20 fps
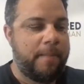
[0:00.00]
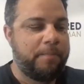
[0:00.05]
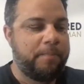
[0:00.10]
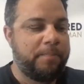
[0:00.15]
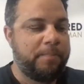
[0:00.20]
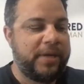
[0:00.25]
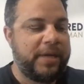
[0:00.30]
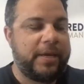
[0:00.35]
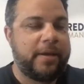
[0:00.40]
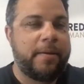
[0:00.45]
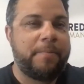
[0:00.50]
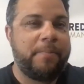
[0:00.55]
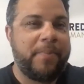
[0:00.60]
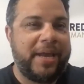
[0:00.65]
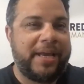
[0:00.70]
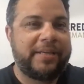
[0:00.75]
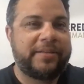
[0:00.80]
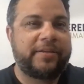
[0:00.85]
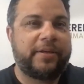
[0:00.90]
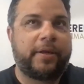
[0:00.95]
be an
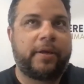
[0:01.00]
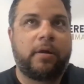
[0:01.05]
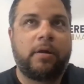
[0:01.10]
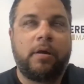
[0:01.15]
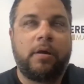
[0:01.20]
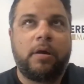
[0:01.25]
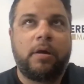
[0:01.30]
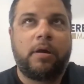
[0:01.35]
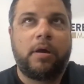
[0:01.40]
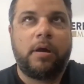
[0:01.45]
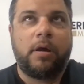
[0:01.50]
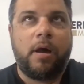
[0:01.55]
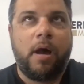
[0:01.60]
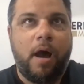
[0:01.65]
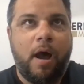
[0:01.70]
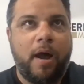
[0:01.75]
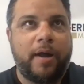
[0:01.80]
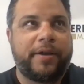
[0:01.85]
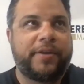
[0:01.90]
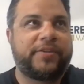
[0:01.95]
amazing,
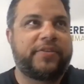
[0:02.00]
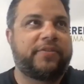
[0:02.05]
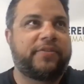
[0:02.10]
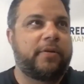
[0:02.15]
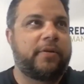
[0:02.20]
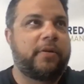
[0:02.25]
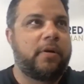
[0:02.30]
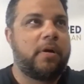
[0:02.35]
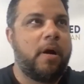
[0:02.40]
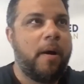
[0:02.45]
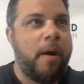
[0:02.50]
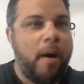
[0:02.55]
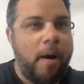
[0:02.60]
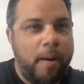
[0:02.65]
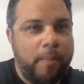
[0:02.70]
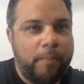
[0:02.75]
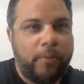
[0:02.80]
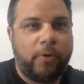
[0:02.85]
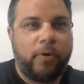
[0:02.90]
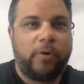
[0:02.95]
honest, a
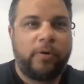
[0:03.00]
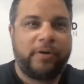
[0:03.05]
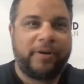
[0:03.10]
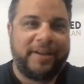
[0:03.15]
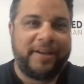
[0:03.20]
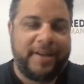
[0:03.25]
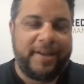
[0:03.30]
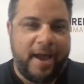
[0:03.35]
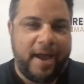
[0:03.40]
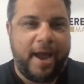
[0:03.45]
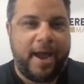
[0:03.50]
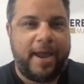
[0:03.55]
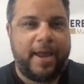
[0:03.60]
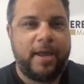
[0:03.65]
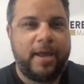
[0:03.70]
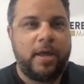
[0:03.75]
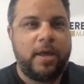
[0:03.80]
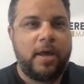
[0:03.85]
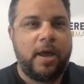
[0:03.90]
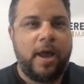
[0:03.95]
humble guy.
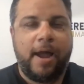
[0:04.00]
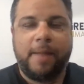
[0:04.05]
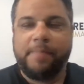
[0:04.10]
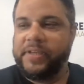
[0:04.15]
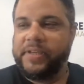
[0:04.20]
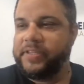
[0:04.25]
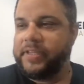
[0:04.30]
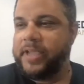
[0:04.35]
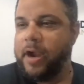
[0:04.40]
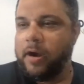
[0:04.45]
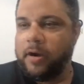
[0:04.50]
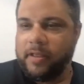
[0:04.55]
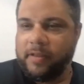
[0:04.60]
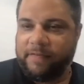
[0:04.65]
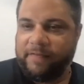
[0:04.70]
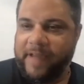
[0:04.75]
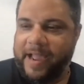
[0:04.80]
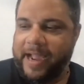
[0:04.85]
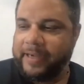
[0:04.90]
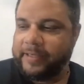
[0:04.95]
I'd be scared of the
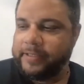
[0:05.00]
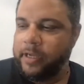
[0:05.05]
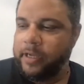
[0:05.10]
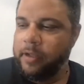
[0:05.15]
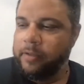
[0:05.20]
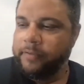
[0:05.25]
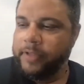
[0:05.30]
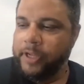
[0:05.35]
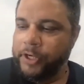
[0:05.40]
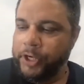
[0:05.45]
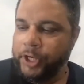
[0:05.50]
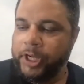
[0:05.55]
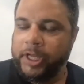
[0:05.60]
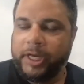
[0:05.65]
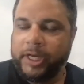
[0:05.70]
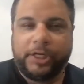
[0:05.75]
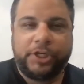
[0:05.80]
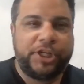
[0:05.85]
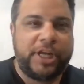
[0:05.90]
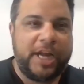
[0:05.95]
fact that you're going
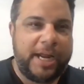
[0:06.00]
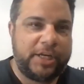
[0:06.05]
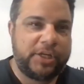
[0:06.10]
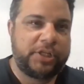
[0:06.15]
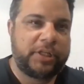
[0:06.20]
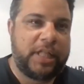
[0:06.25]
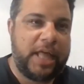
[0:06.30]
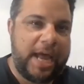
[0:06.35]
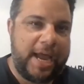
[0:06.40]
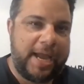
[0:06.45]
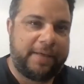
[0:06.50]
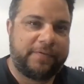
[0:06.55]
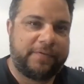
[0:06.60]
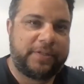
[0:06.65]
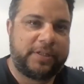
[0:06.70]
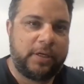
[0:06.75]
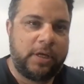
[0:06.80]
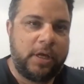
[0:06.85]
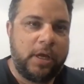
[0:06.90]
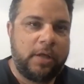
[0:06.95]
to change
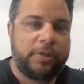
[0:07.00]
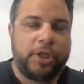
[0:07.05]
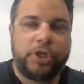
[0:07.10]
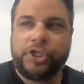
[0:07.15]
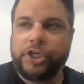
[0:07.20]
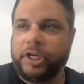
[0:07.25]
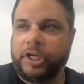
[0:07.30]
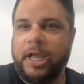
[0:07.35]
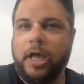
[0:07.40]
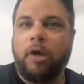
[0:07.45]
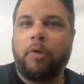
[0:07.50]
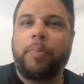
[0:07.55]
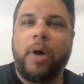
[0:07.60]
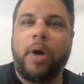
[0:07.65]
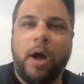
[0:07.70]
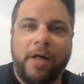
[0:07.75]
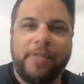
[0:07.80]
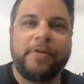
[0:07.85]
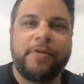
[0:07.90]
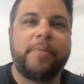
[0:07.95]
lives, that you're going to help
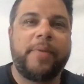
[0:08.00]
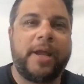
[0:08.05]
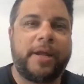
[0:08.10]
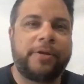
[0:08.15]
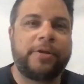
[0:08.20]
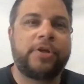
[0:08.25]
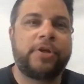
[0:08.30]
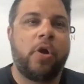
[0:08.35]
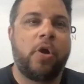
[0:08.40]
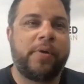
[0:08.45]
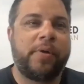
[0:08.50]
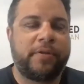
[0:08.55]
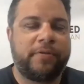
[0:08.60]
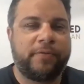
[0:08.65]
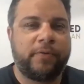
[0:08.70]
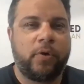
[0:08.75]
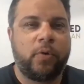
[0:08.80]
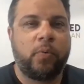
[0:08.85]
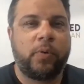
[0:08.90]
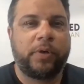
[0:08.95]
other men going
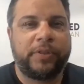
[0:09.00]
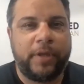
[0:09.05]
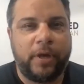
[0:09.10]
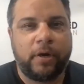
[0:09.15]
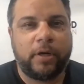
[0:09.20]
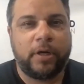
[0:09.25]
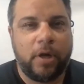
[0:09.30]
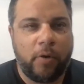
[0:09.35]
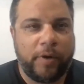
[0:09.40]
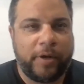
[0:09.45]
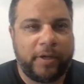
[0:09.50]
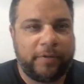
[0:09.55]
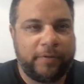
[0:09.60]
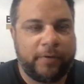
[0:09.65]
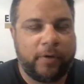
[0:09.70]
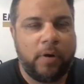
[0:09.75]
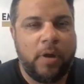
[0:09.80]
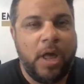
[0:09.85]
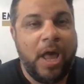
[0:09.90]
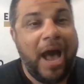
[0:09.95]
through what they're going
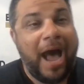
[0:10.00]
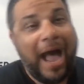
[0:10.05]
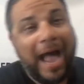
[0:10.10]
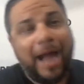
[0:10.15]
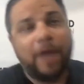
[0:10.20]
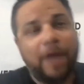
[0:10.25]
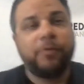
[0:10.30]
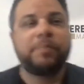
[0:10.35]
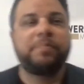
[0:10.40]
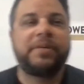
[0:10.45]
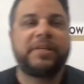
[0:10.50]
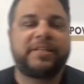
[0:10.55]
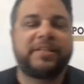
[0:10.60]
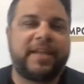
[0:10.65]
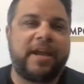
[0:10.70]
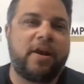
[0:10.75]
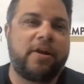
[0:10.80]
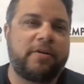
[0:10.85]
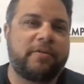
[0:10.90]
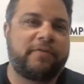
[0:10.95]
through. I would be
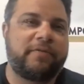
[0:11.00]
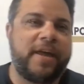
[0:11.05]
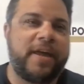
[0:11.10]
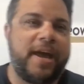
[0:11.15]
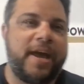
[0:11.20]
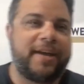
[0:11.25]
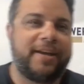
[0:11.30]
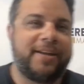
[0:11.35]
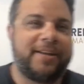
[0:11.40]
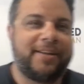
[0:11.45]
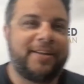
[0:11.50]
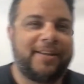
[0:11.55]
scared of that